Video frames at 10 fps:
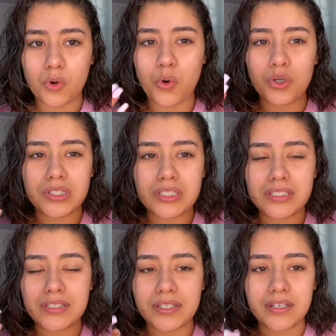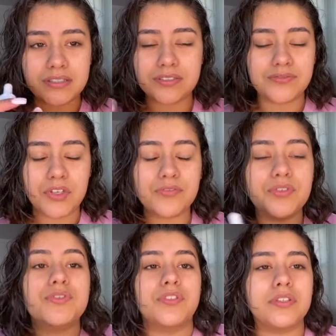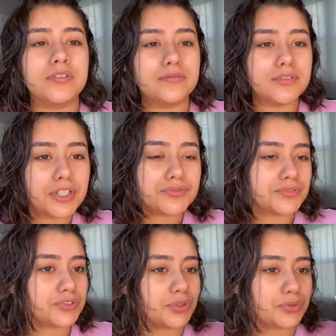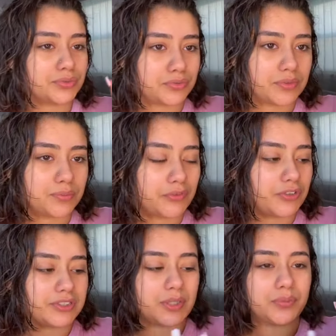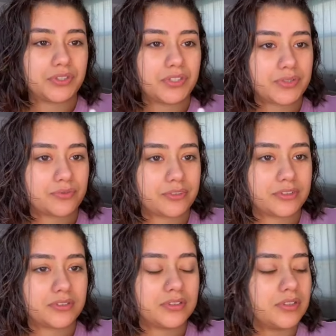oily, like it feels good, you know? So, but first I put this one.